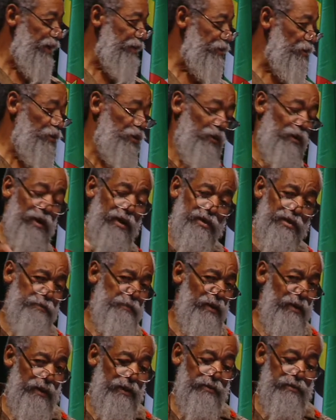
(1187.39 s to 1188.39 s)
like to call X
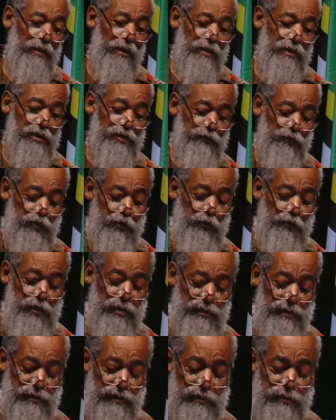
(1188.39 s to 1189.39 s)
million dollars for two
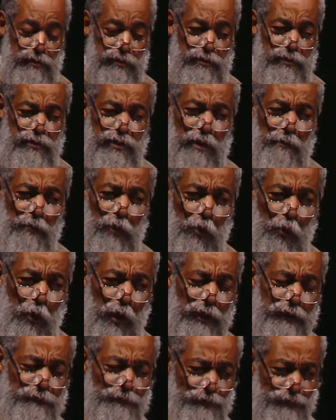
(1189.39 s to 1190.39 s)
reasons. Number
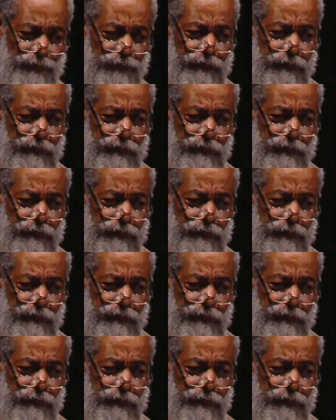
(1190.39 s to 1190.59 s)
one,